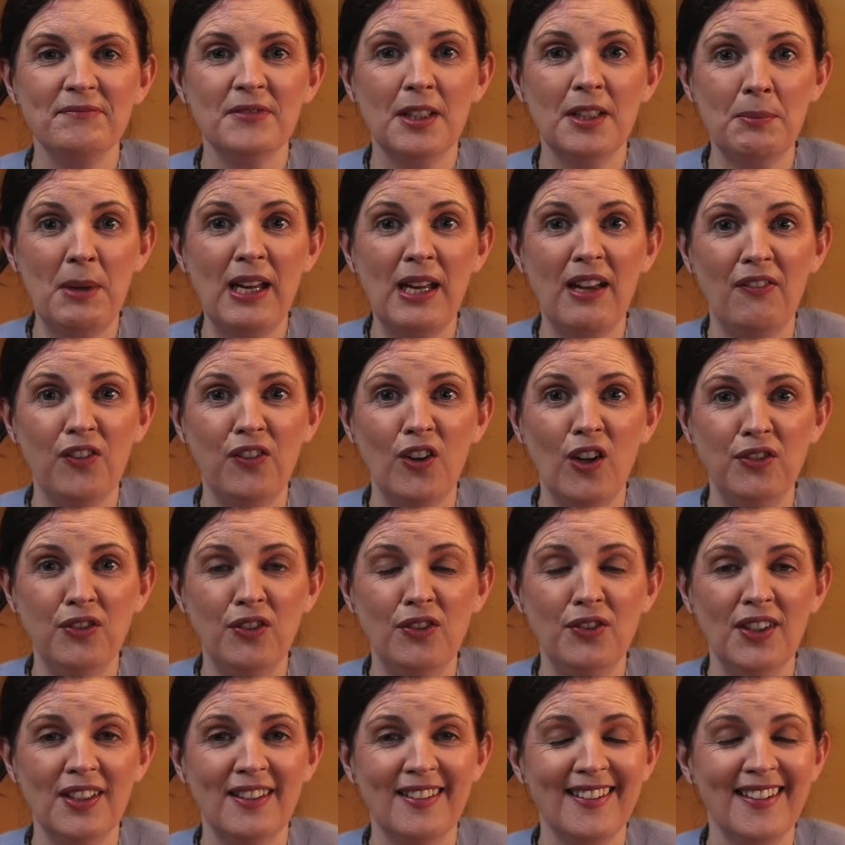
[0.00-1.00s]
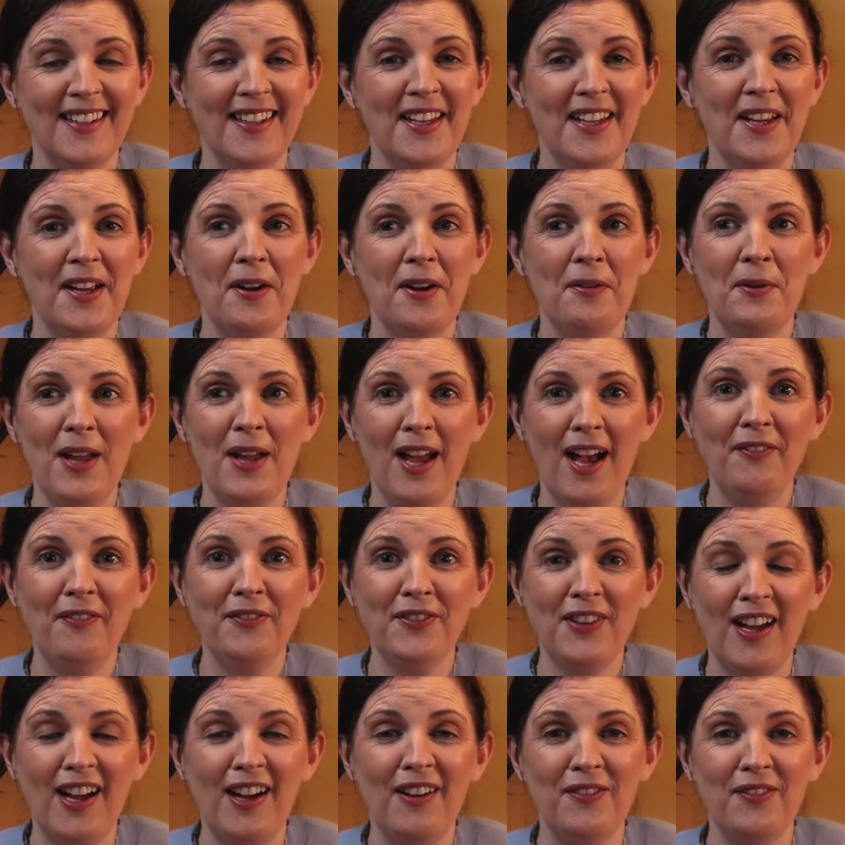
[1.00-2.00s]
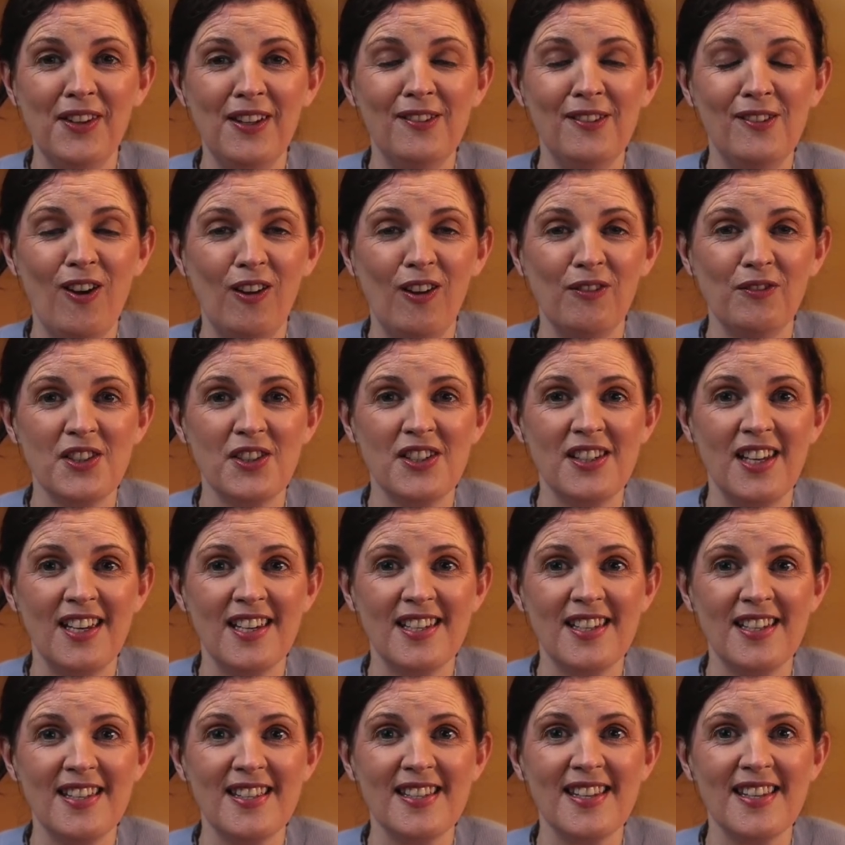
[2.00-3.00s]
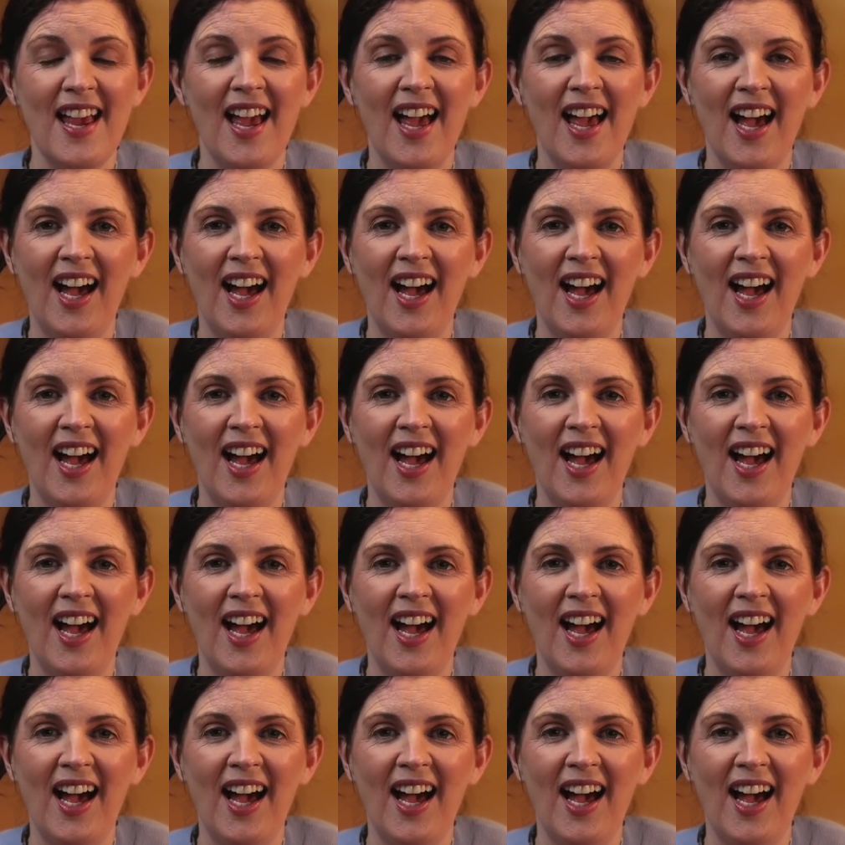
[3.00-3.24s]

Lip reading: to make a fluff of it. We have to have these conversations.